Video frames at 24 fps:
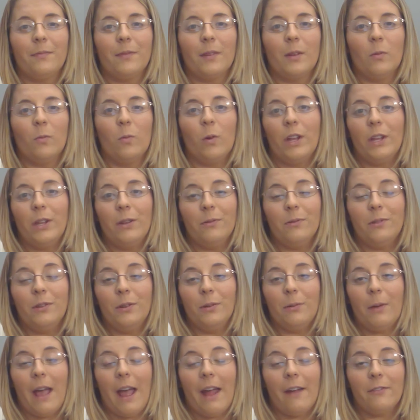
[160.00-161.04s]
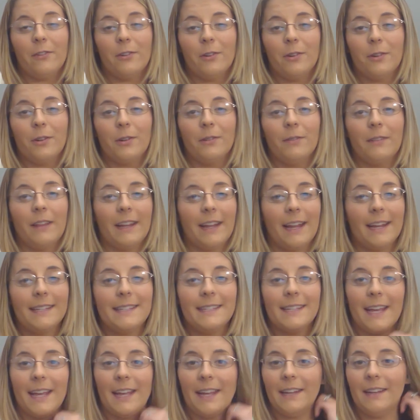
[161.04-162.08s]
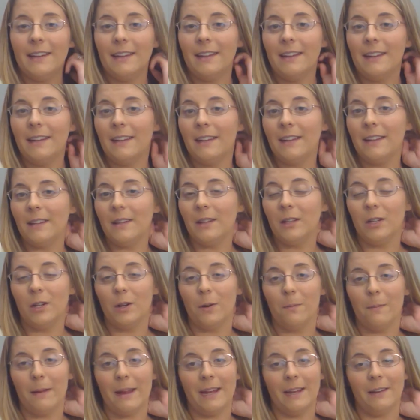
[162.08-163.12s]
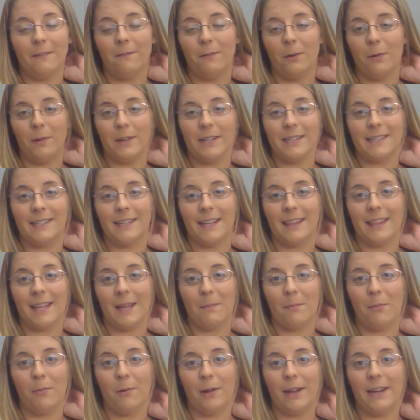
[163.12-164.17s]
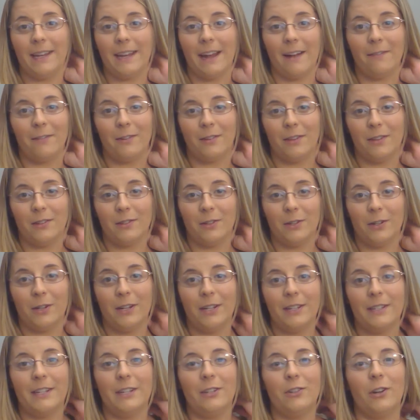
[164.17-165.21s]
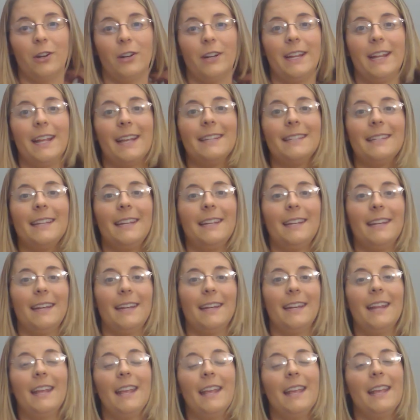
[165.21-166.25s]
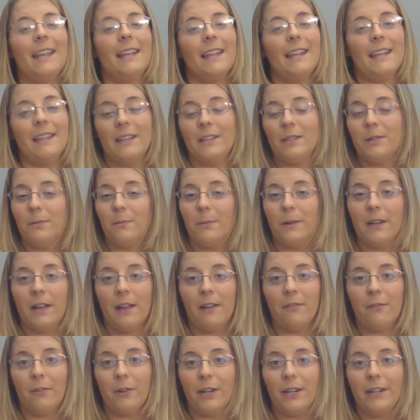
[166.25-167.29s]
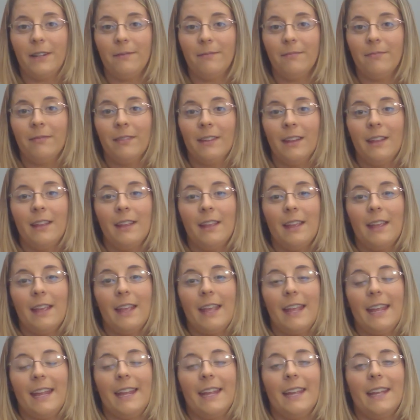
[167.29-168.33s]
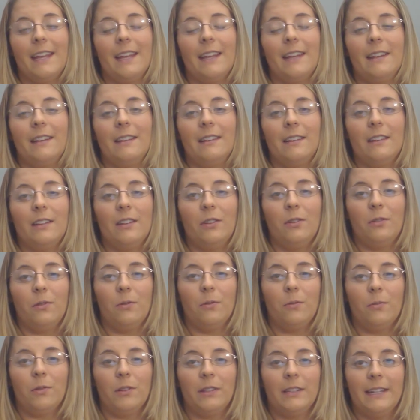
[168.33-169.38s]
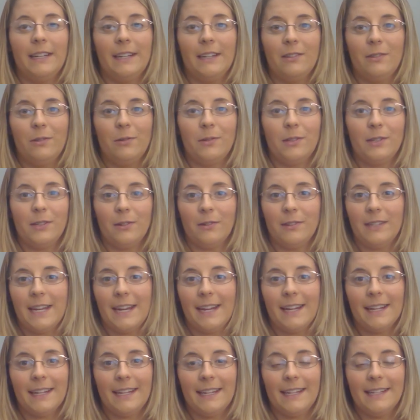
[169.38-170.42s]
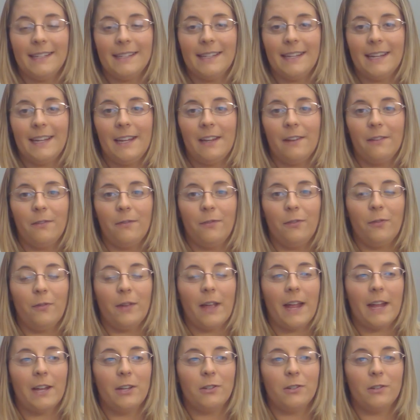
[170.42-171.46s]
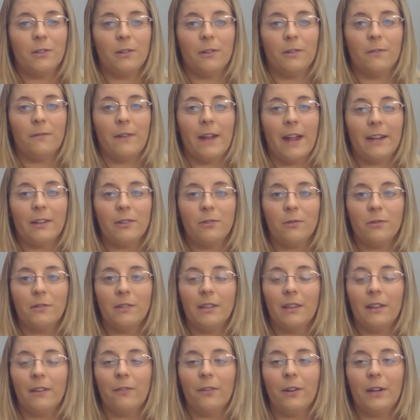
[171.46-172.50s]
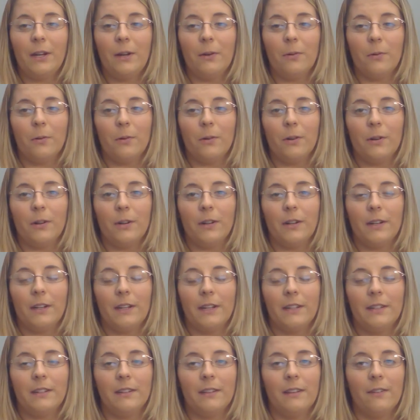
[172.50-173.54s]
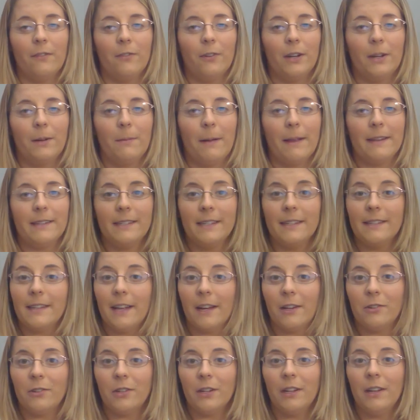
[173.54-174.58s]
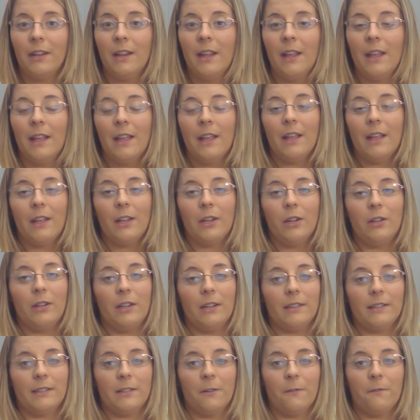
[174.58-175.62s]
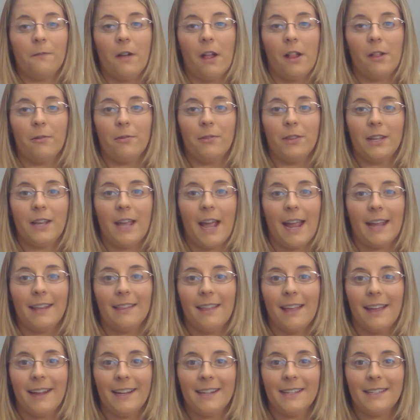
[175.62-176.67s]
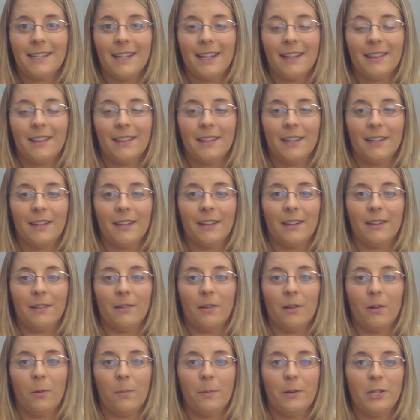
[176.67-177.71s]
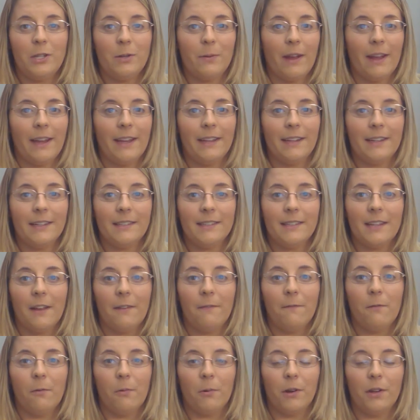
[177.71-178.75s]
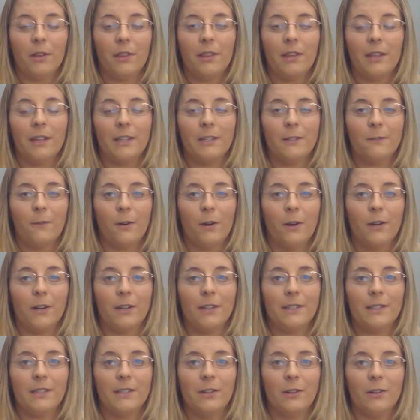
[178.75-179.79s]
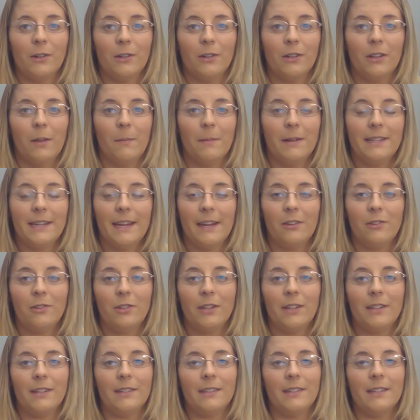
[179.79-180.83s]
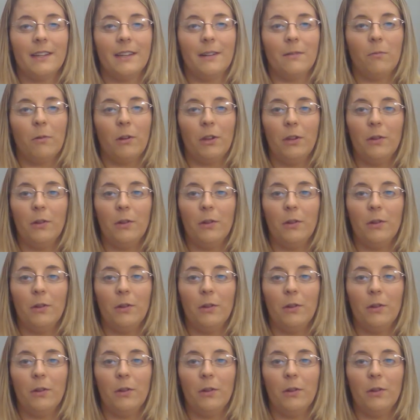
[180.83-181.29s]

what you do after, like I said, your main focus at that point after the surrogacy journey has ended is recovering. And you will need to still take it easy. If you had your vaginal delivery or delivery by C-section, you need to still follow the guidelines that the OBGYN has set forth as far as your limitations and what